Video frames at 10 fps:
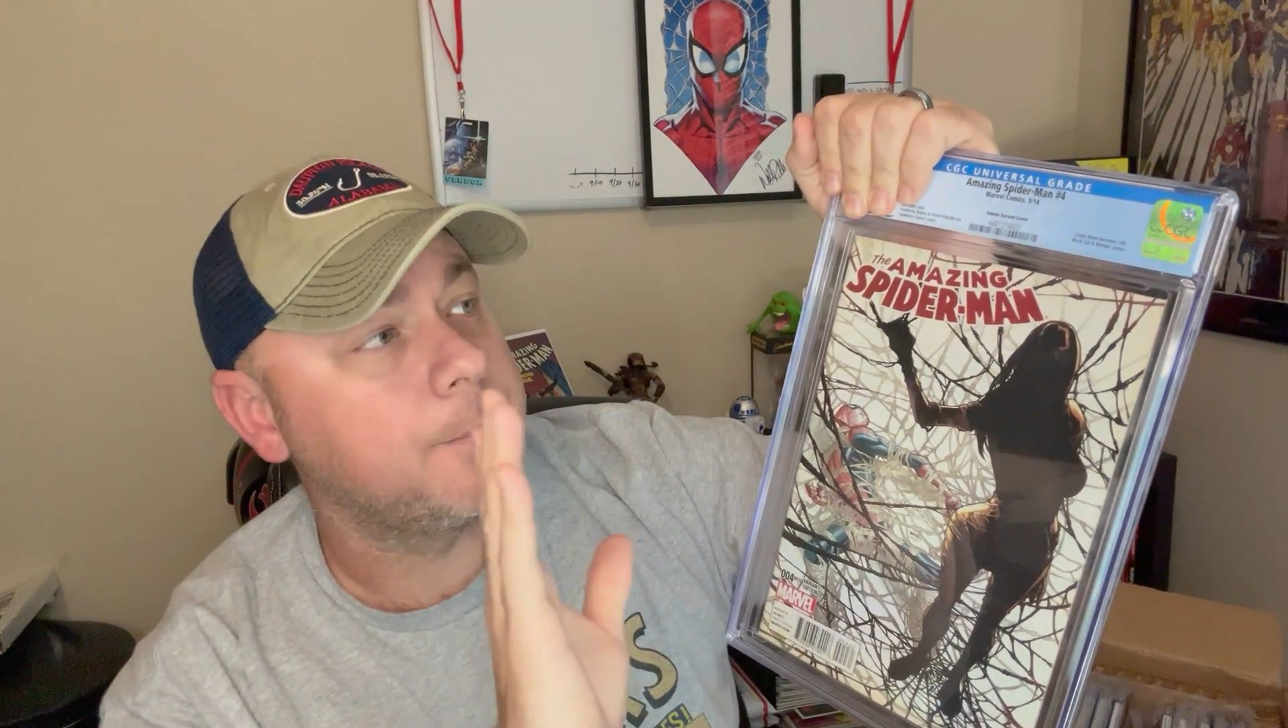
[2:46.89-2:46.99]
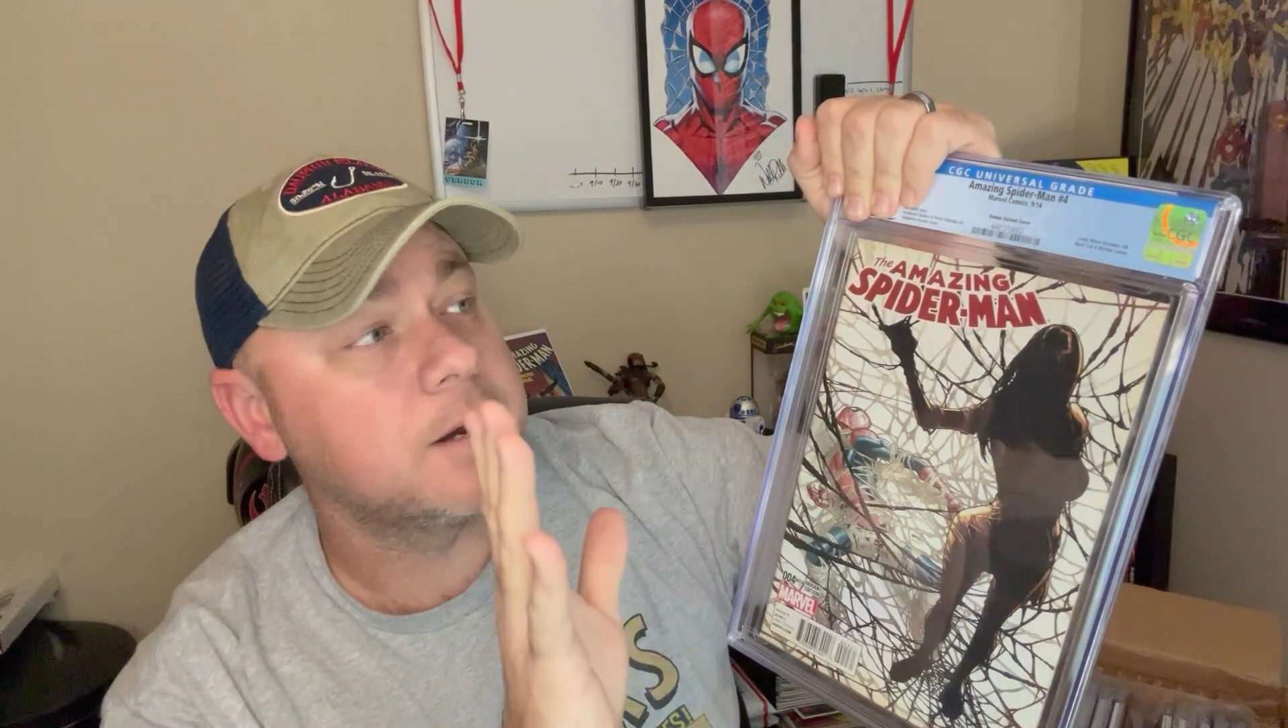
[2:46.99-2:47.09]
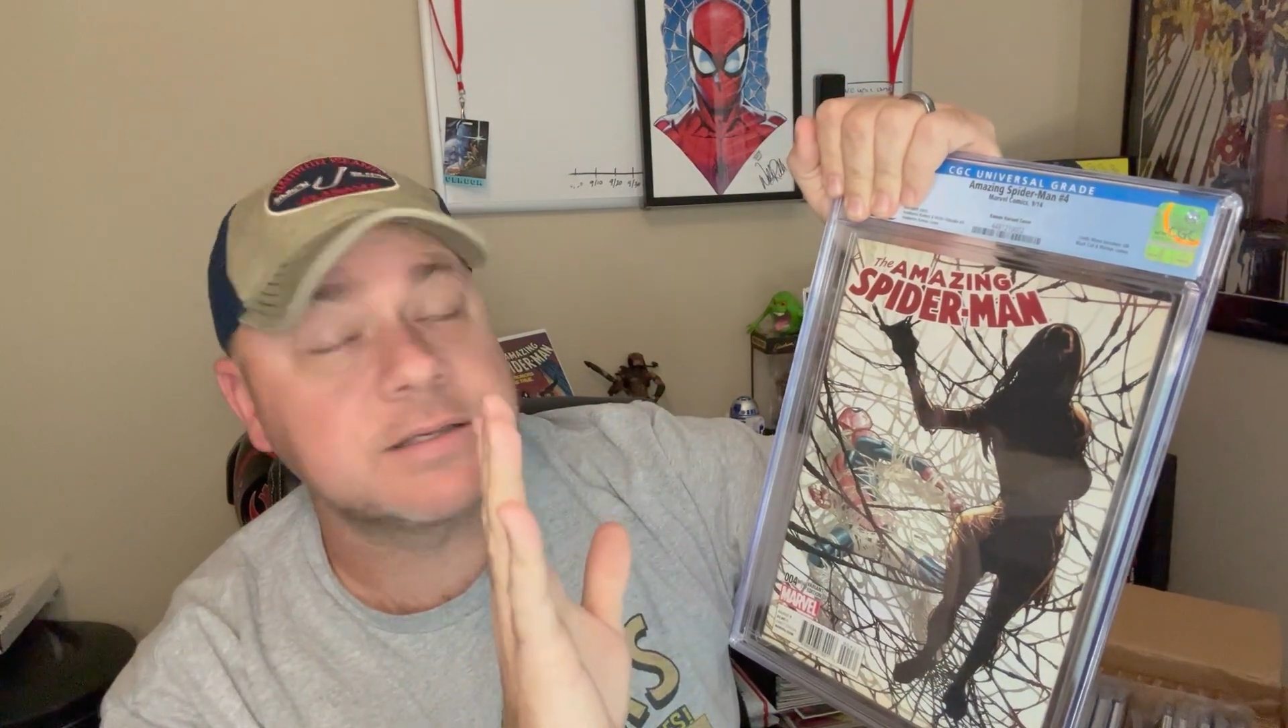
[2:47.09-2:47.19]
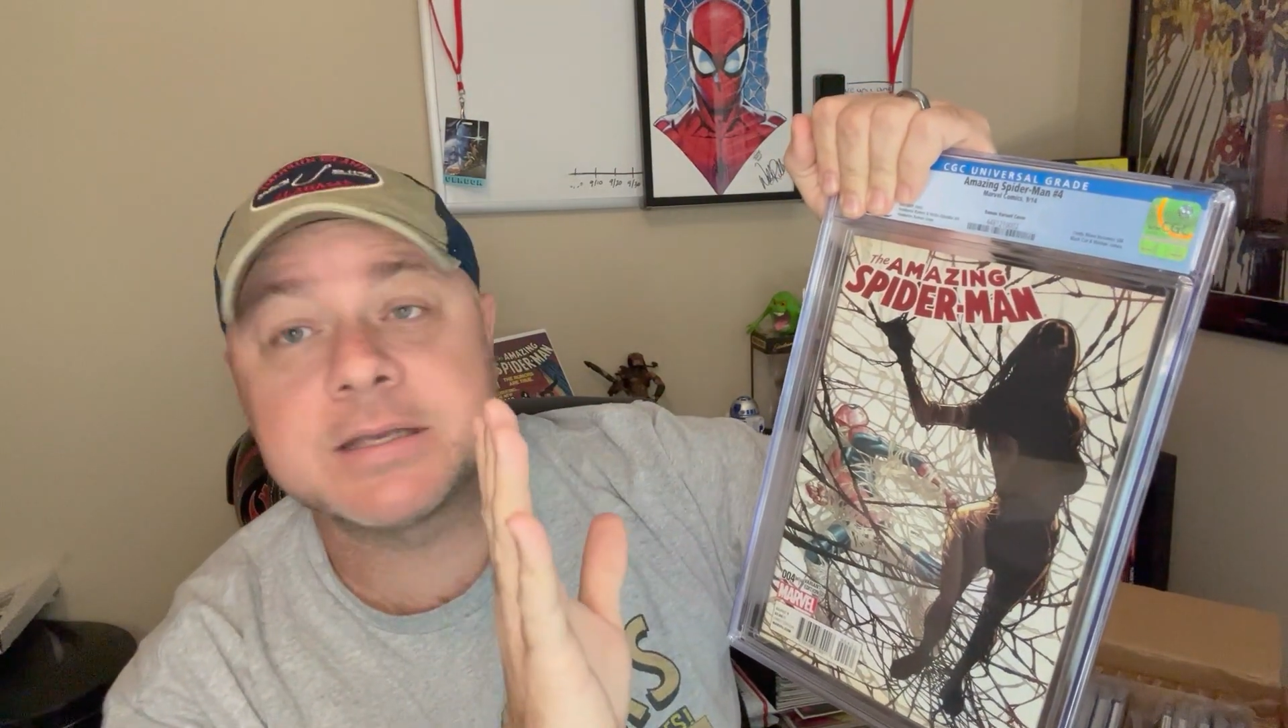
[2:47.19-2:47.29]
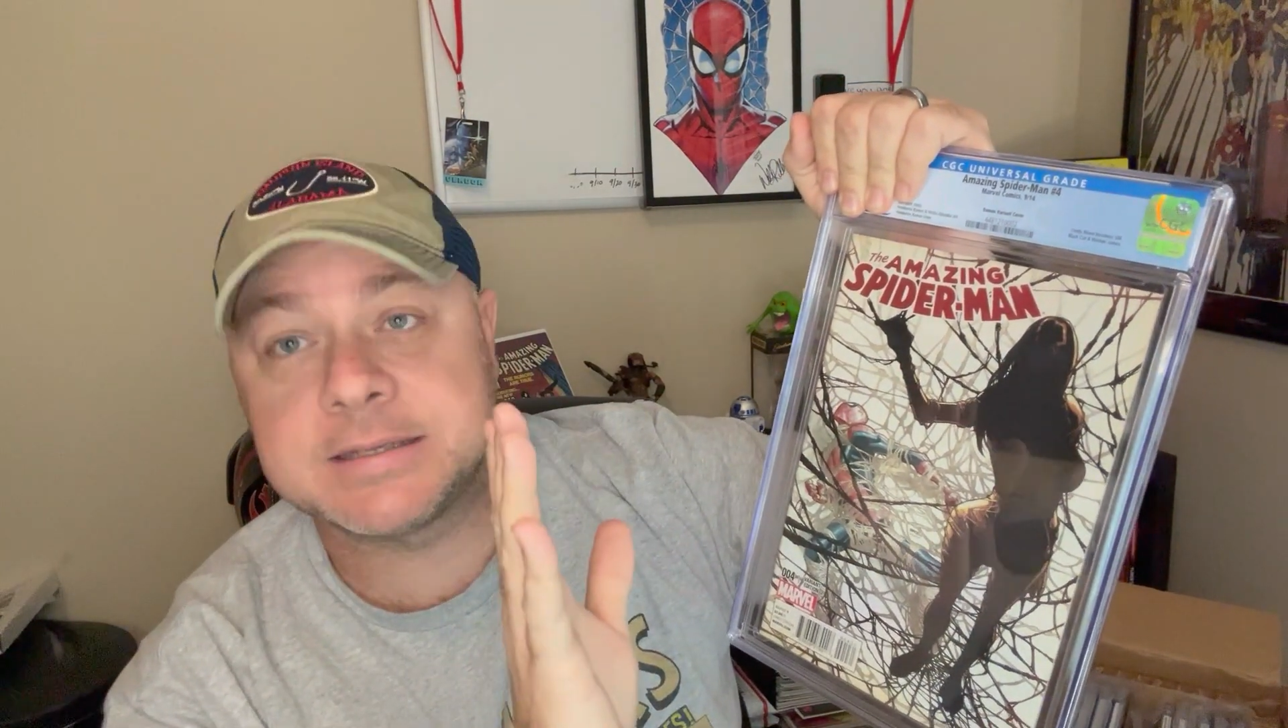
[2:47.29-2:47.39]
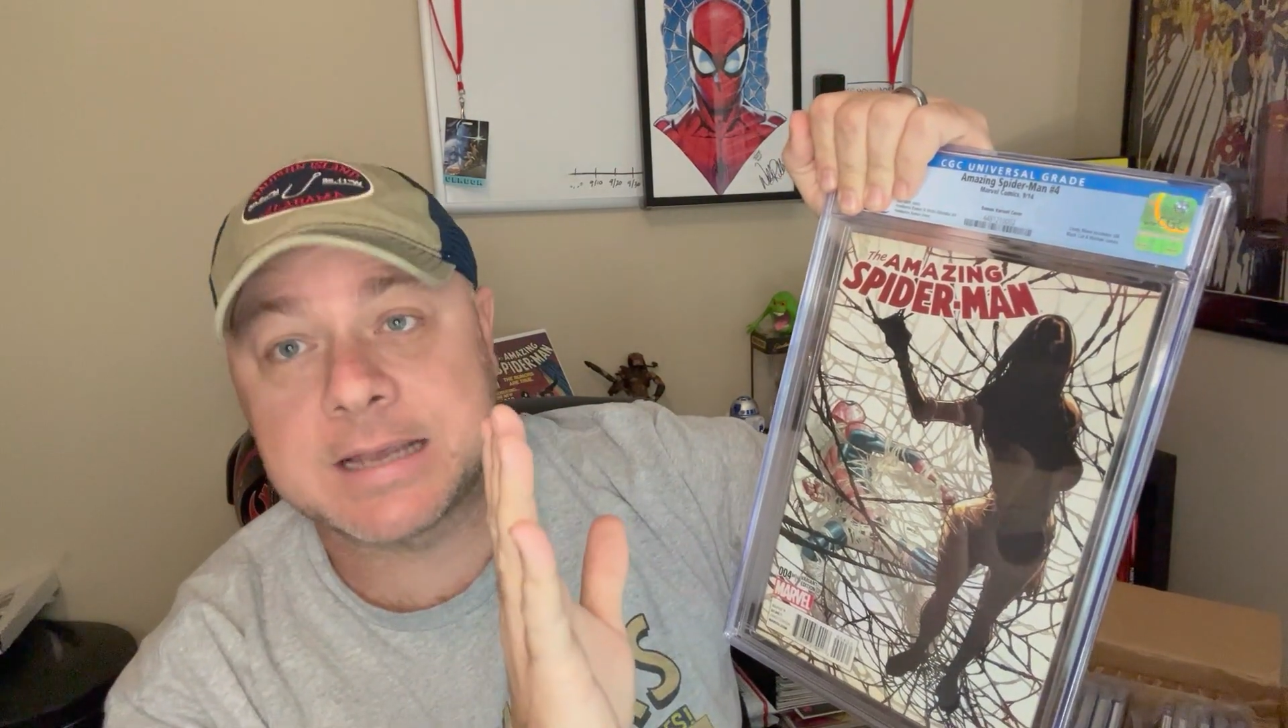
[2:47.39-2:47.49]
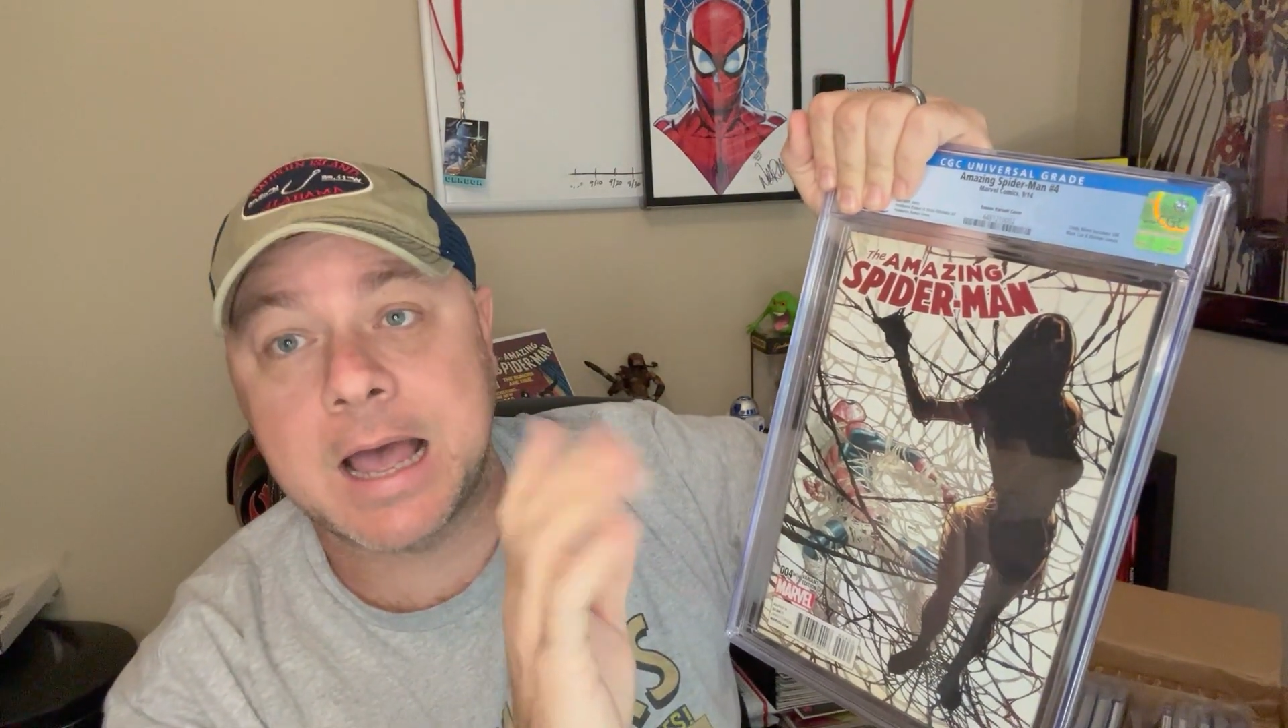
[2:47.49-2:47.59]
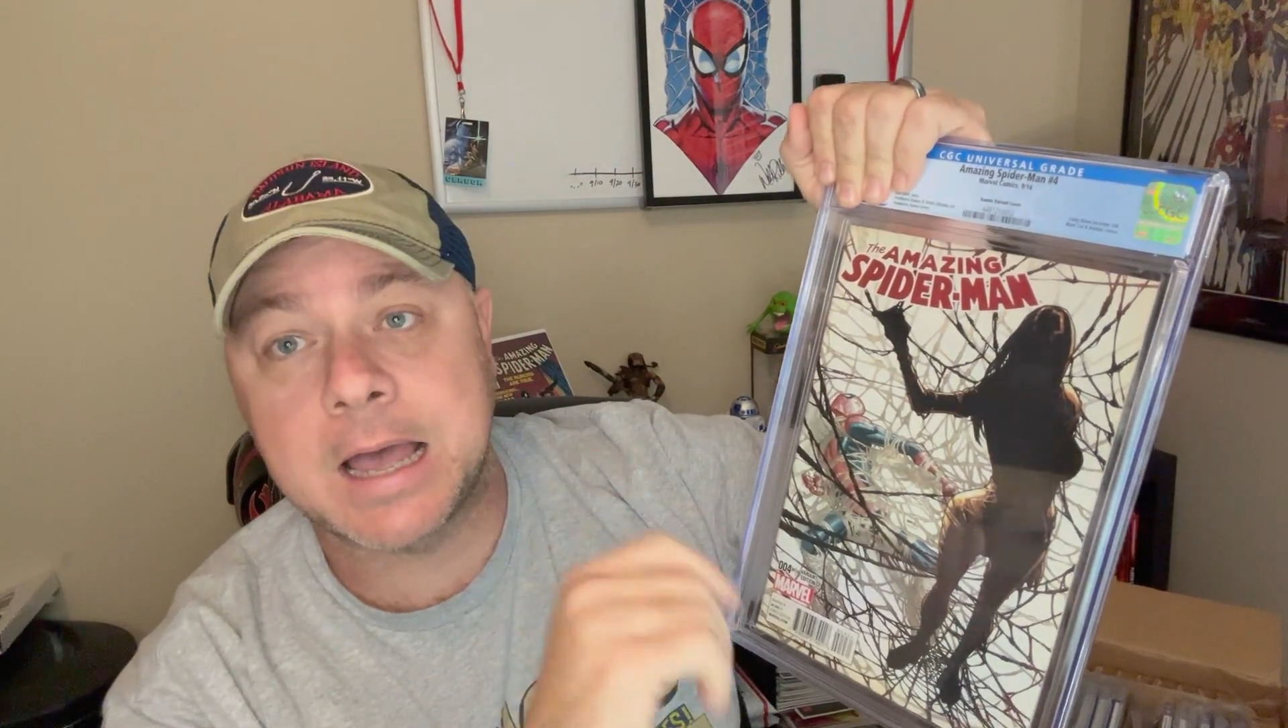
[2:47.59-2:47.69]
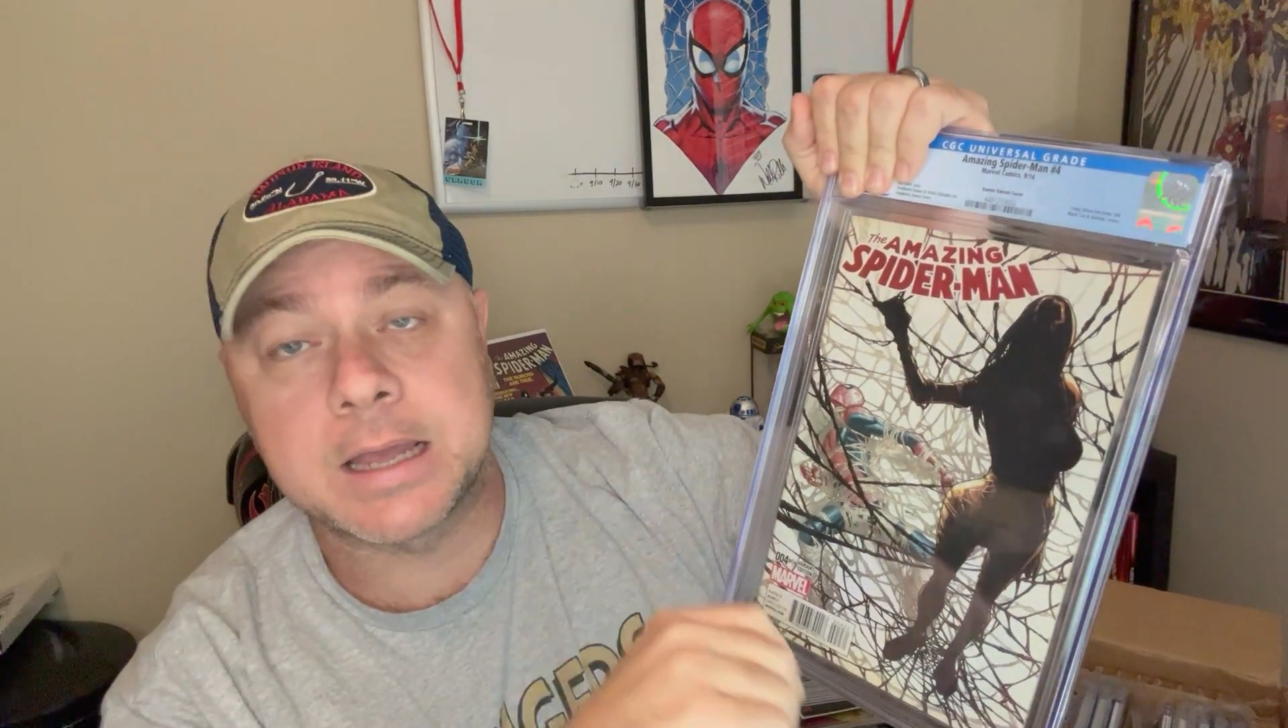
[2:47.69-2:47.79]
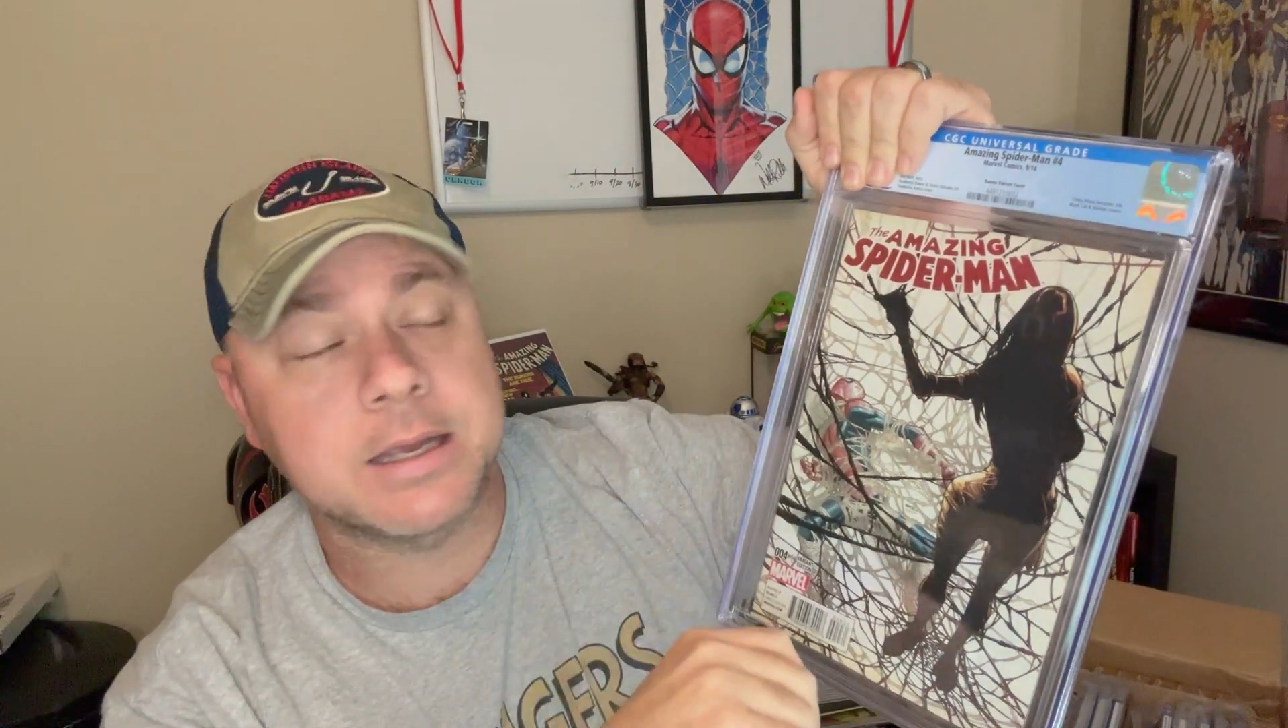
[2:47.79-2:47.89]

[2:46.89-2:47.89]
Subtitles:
but it's high.